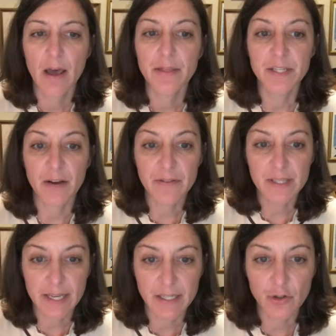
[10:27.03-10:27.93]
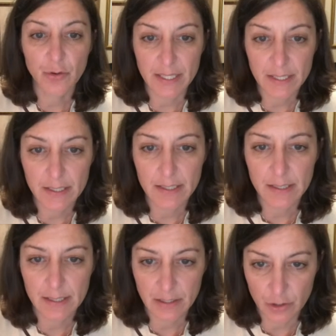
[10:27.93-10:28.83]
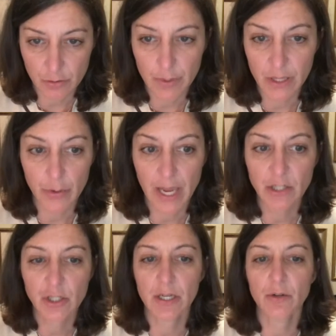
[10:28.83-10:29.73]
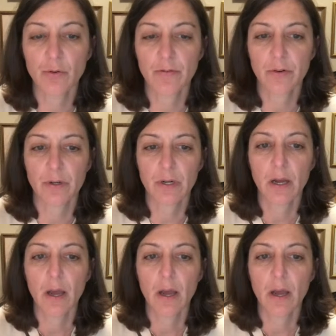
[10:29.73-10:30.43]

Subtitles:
The Duffy's Lane Transit Center relocation in Norfolk